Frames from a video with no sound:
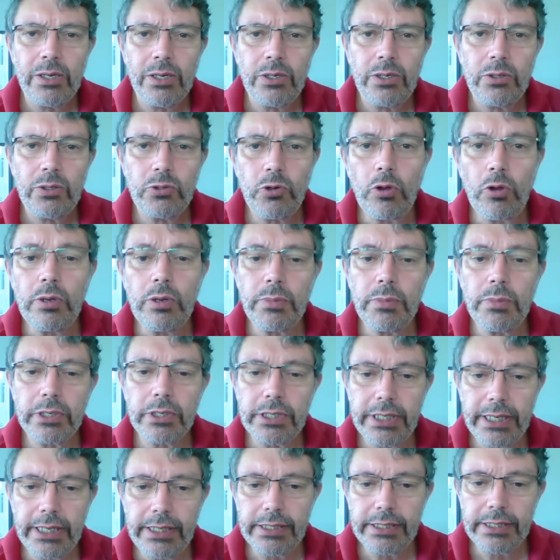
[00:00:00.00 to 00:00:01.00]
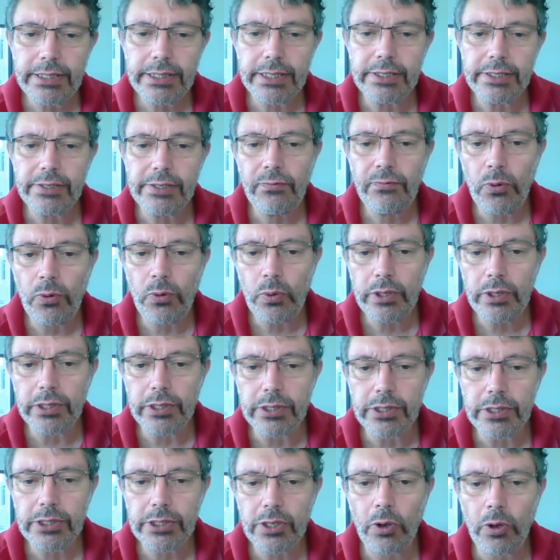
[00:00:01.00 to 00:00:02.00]
Ron Martinez's
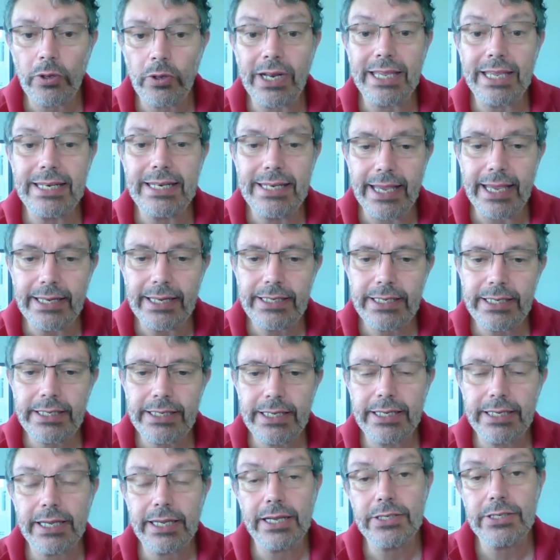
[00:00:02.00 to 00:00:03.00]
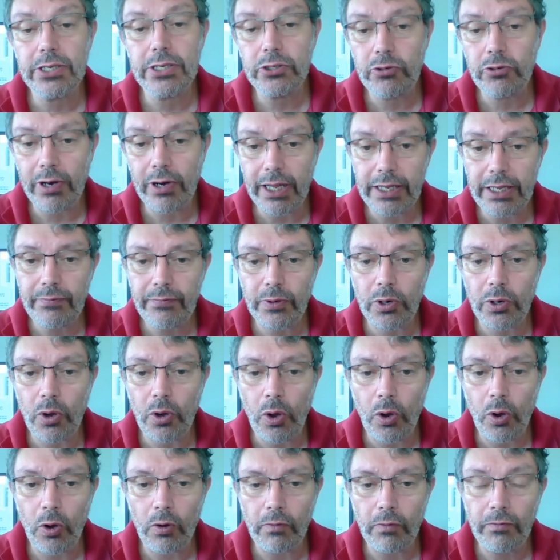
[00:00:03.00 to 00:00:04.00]
focus on identity as a driver
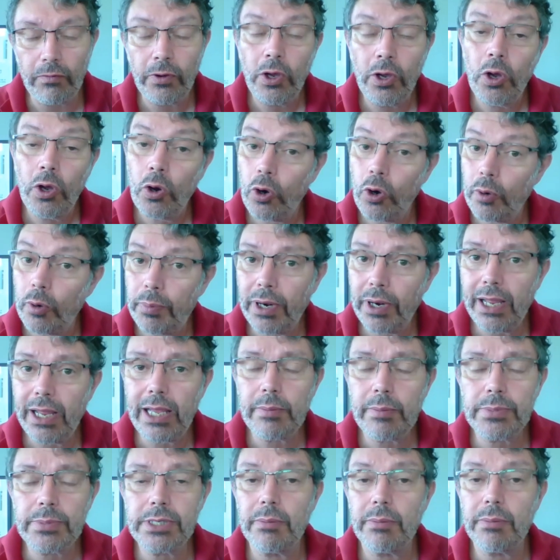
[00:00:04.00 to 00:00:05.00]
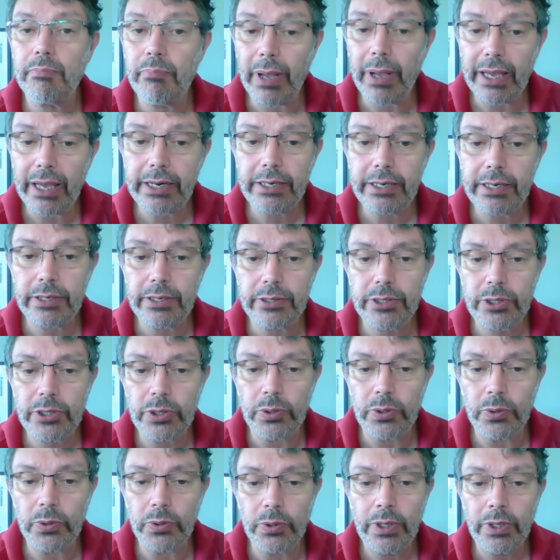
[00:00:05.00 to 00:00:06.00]
of, or perhaps a barrier to,
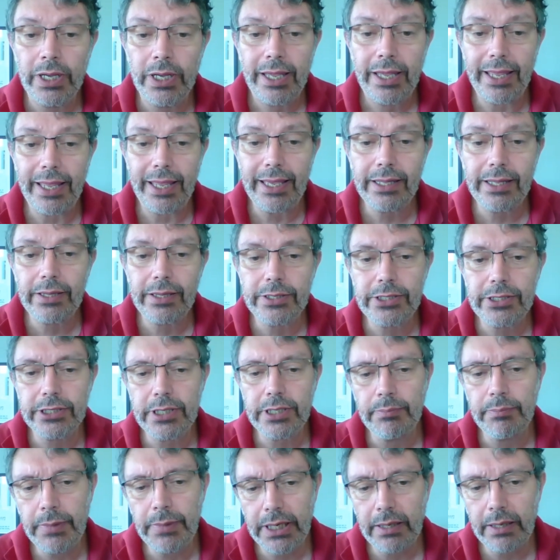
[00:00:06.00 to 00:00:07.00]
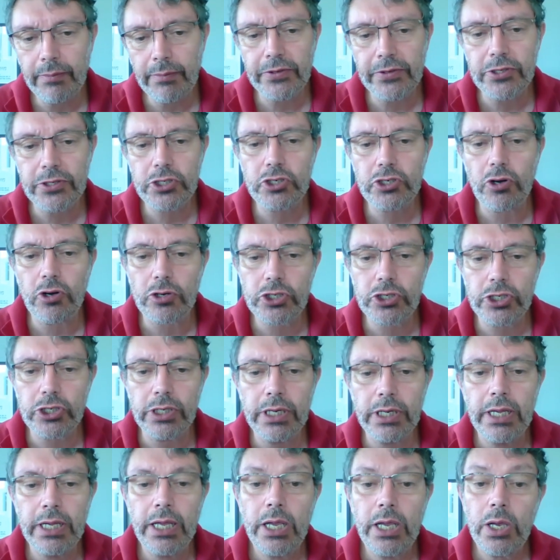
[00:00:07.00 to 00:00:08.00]
English as a medium of instruction
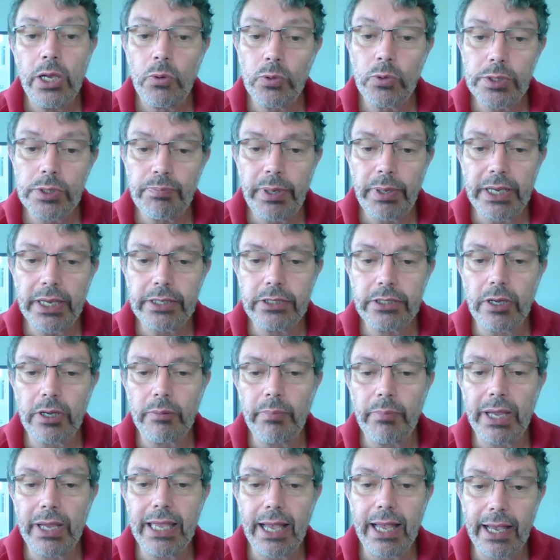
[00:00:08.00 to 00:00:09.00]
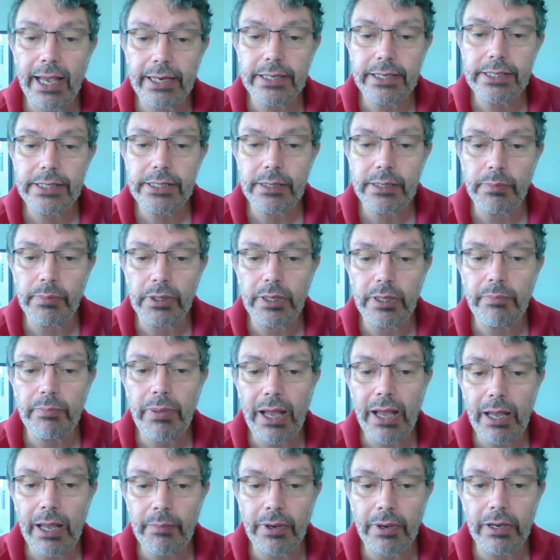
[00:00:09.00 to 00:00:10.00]
was picked up by Ana Cibele
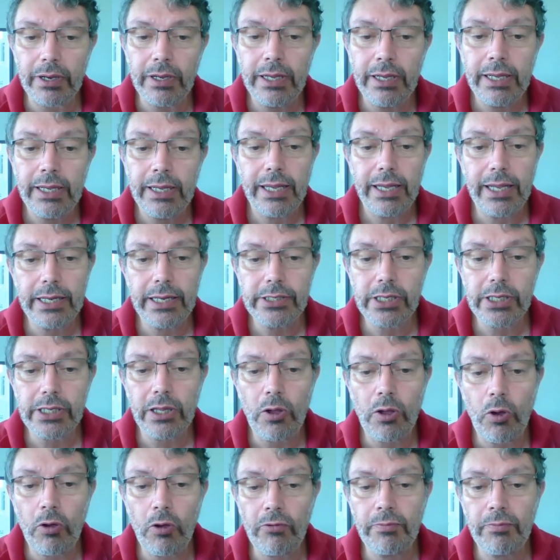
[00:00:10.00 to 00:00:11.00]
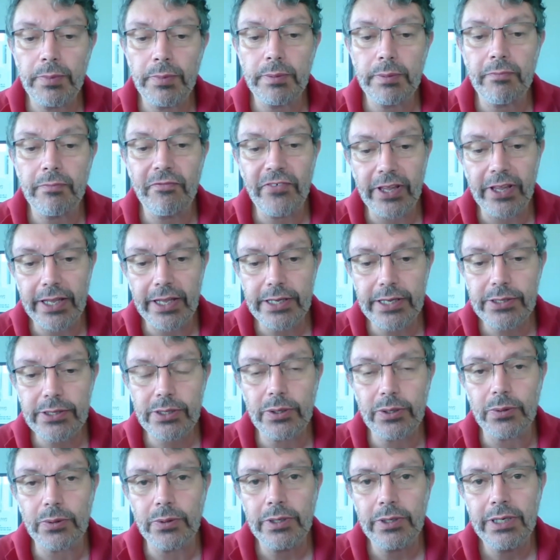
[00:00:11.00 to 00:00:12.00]
Palma, Angela Hoffman
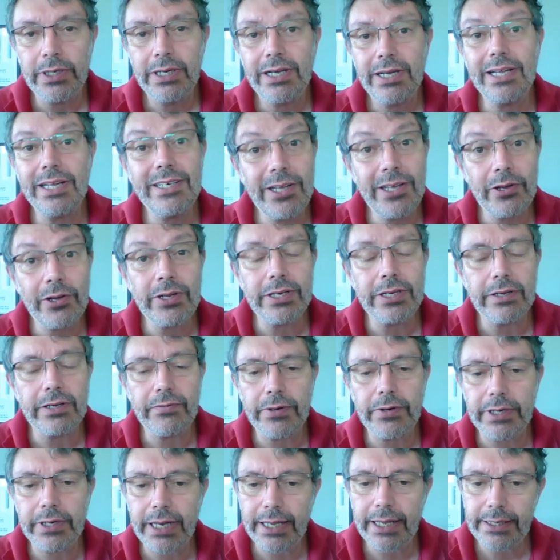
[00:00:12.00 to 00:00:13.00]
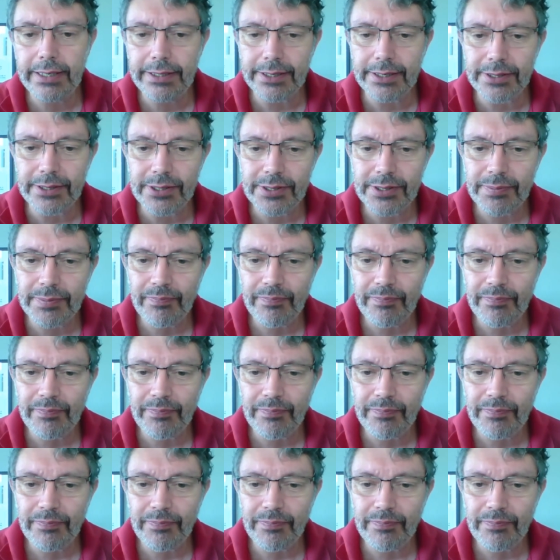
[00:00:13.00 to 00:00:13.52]
Valesco, and Karina Fernandes.